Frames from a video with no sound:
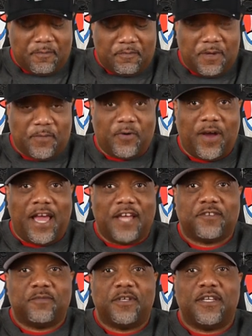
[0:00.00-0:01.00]
People
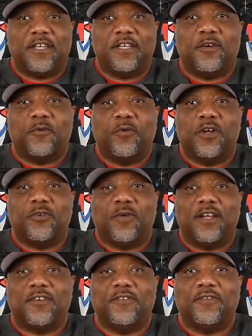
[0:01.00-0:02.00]
ask me, what do
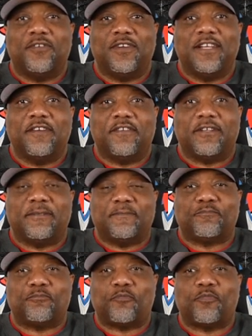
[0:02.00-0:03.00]
I do for a living?
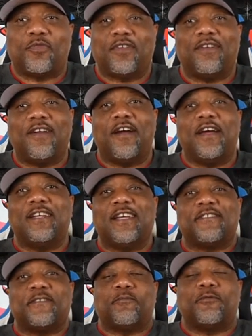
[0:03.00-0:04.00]
All right,
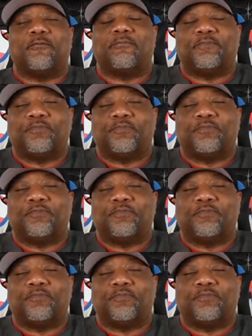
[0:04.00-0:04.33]
that's simple.